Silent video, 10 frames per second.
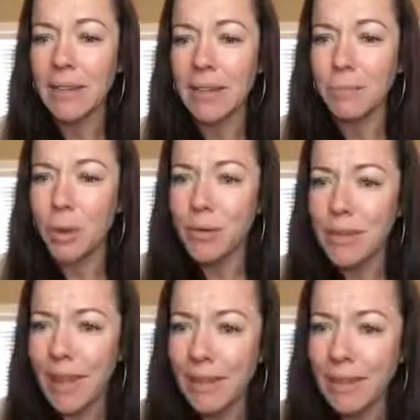it most
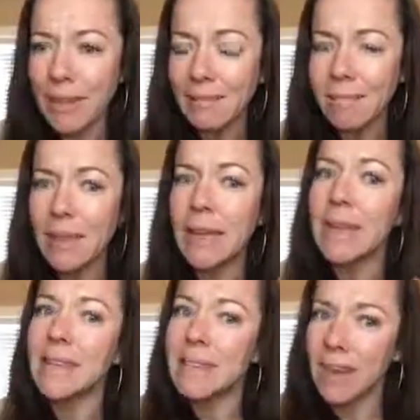likely
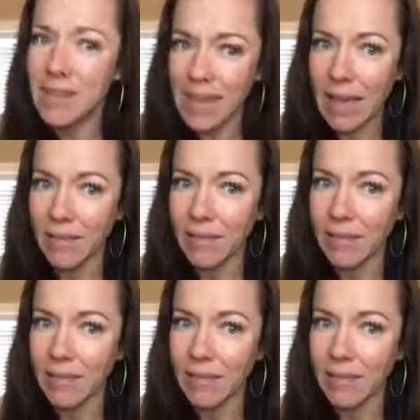is not safe.